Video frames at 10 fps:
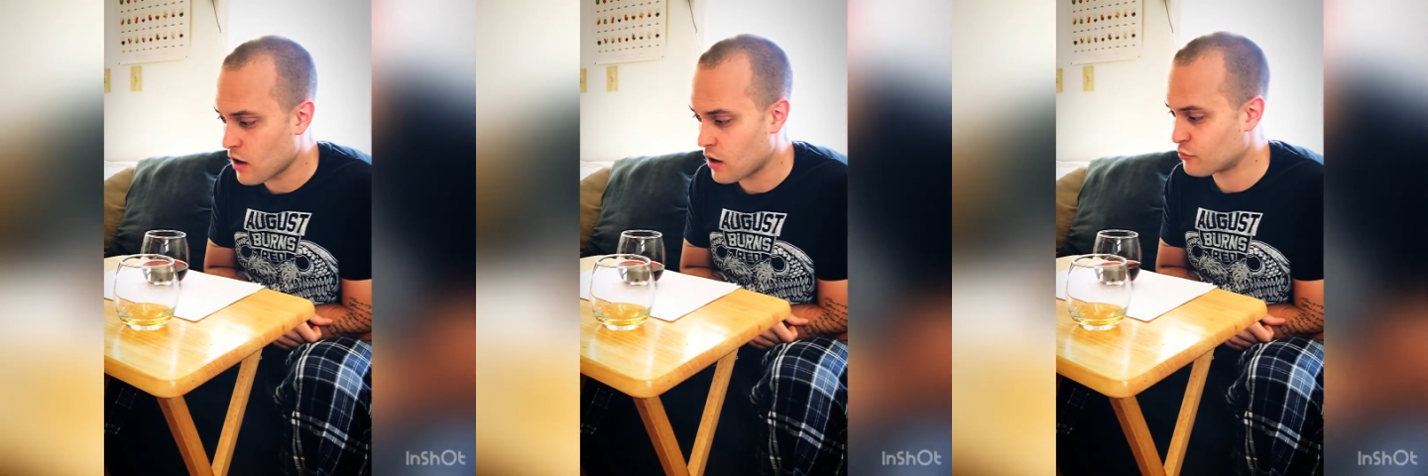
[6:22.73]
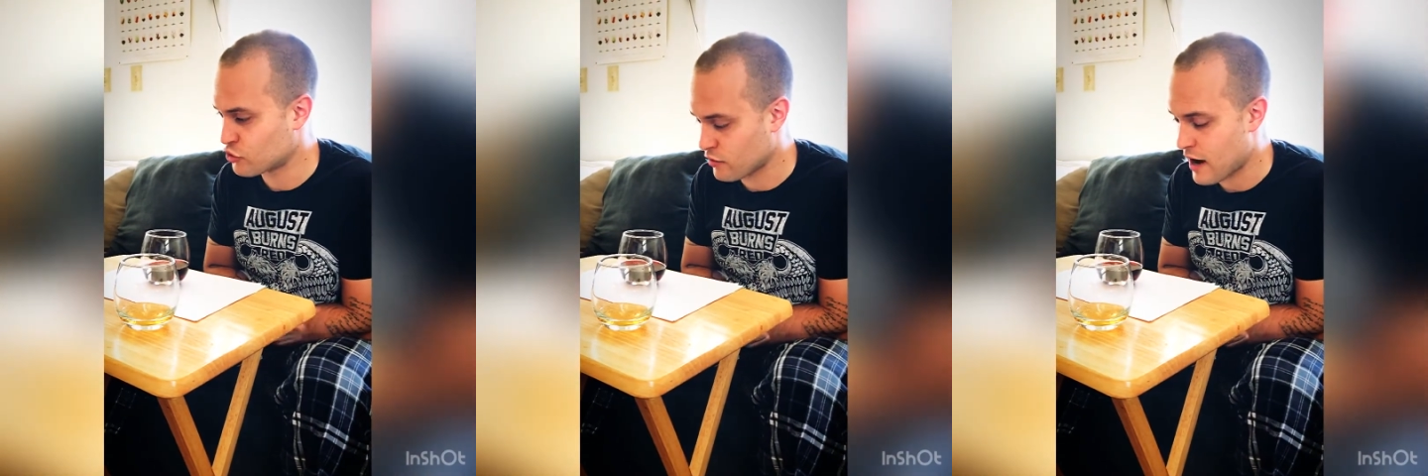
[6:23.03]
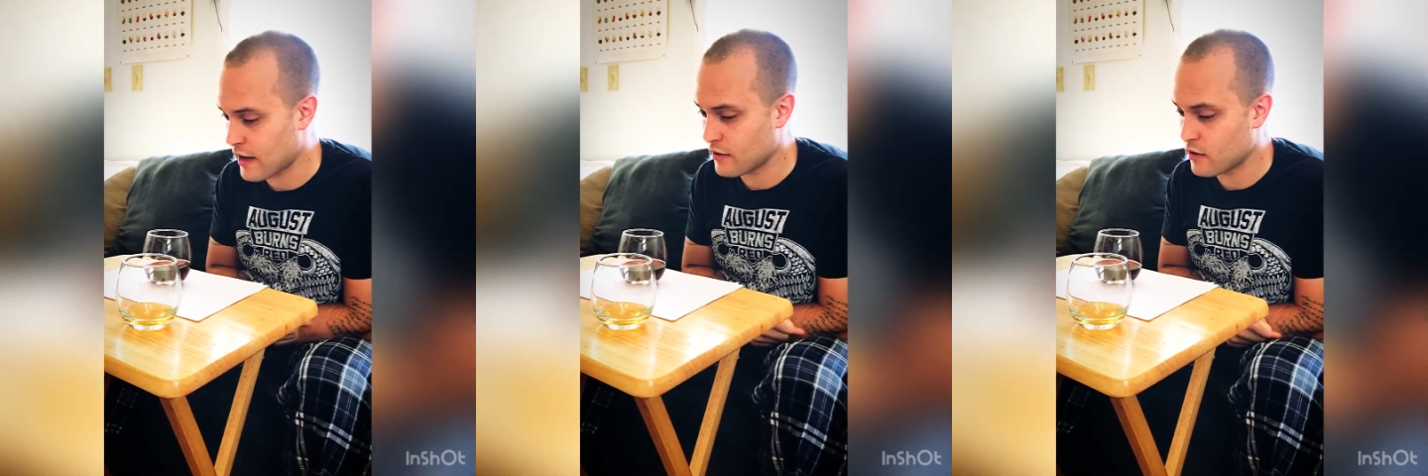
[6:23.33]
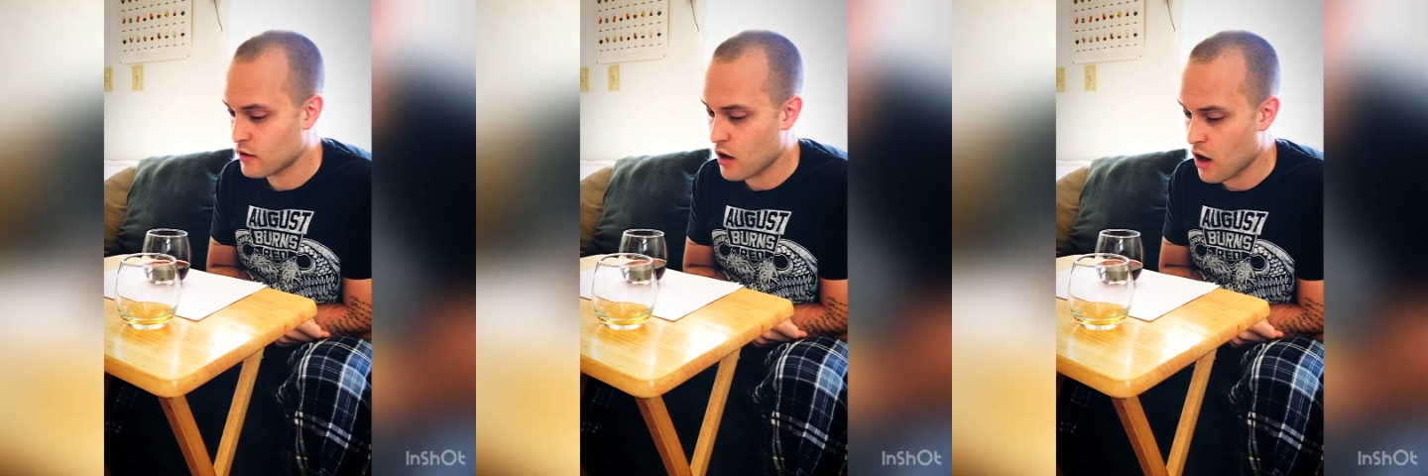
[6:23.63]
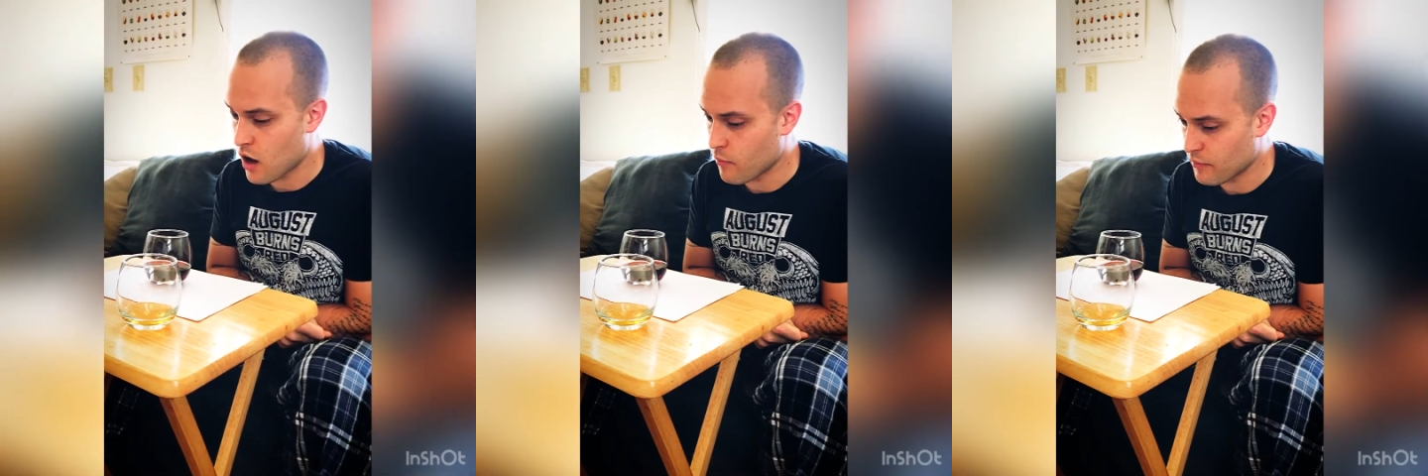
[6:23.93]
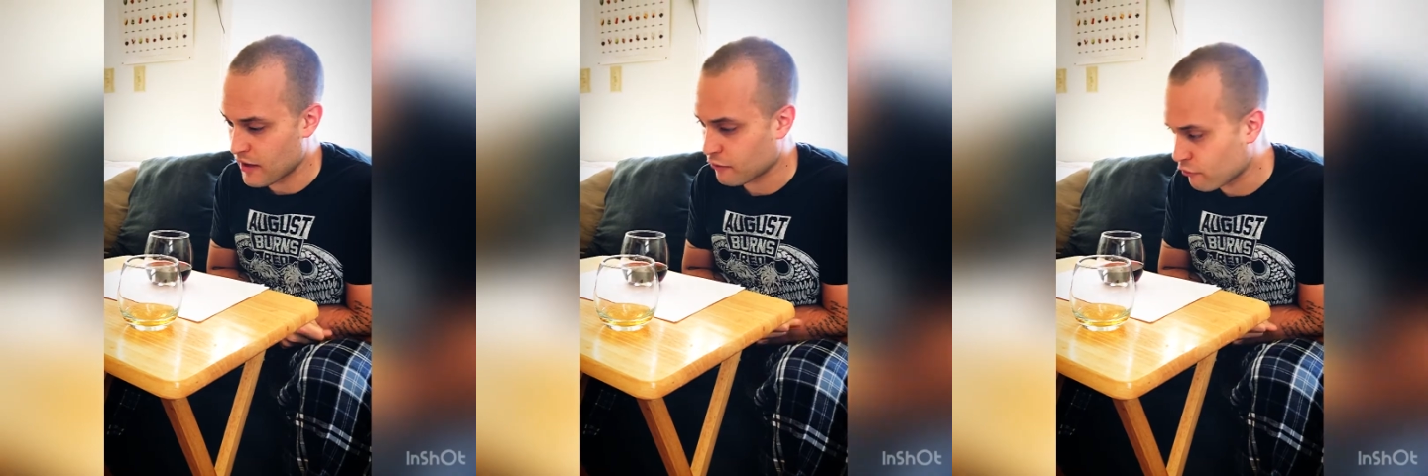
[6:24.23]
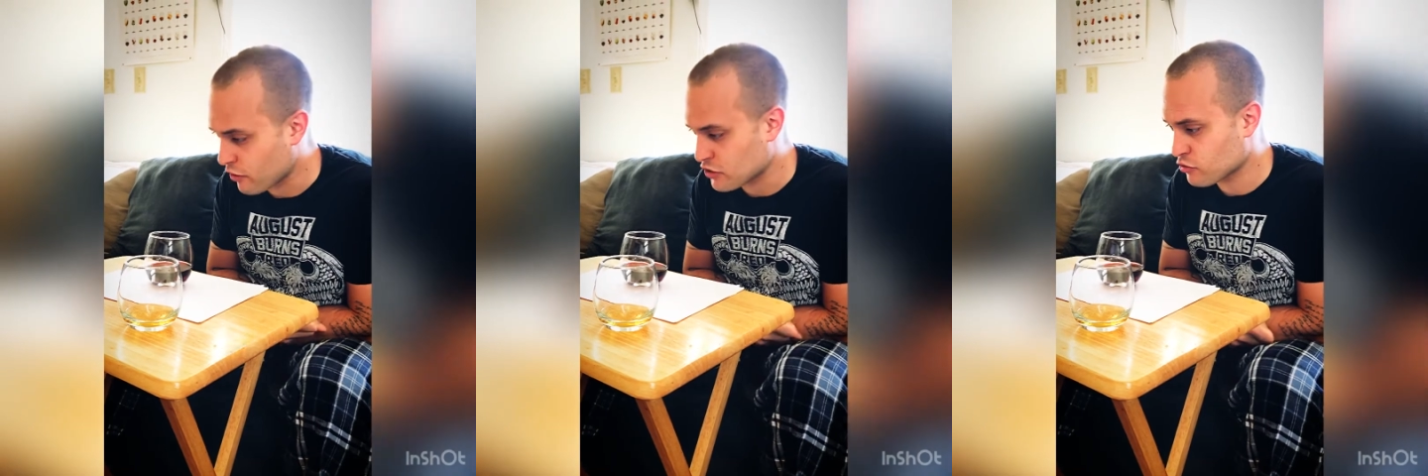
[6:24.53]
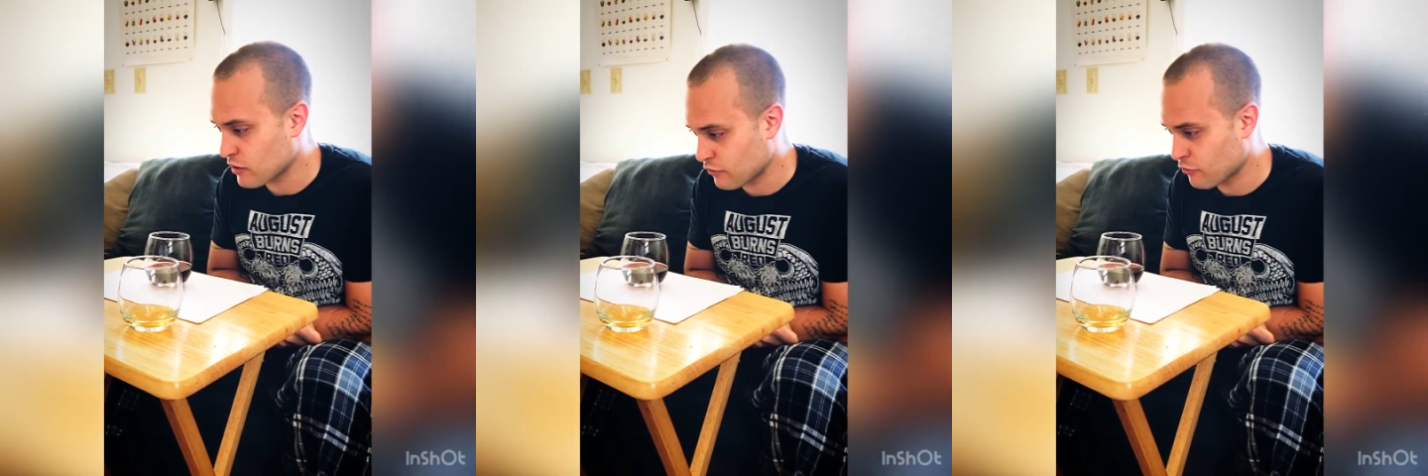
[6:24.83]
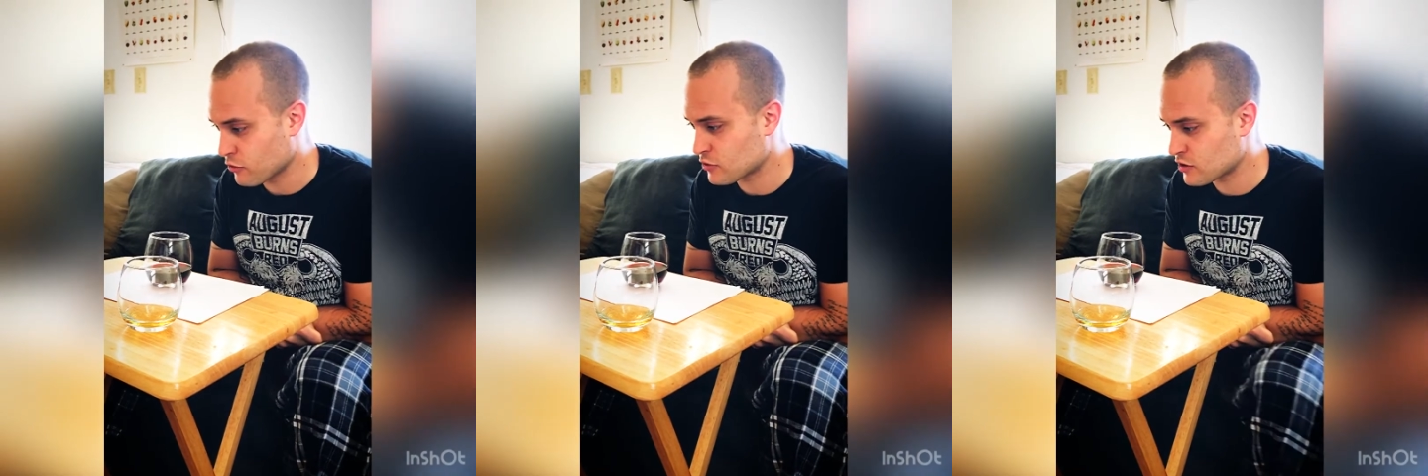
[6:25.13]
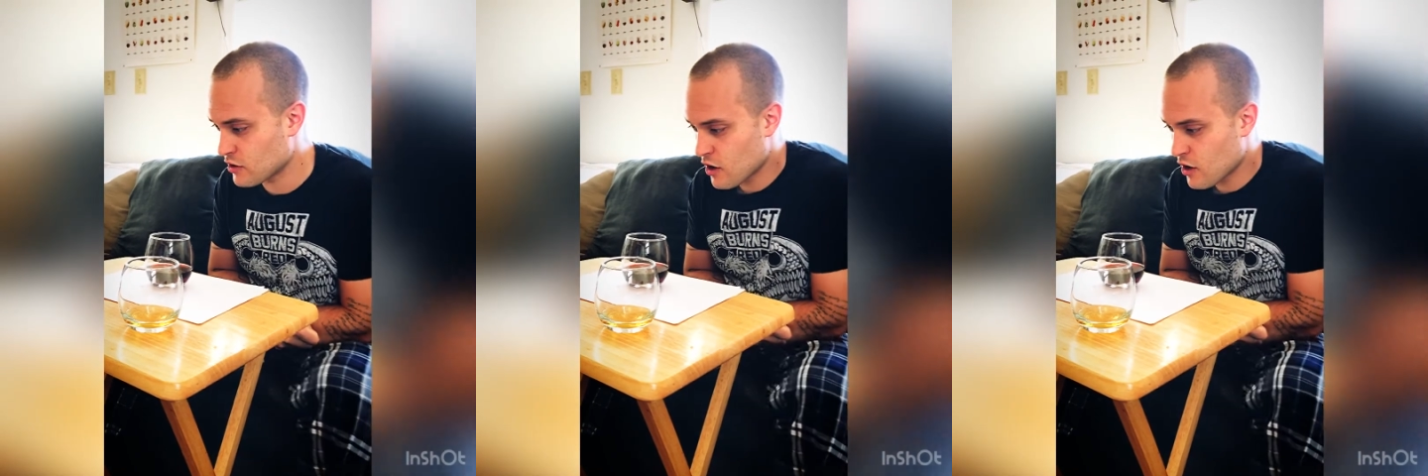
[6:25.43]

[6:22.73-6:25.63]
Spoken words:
dried, and fresh red fruits.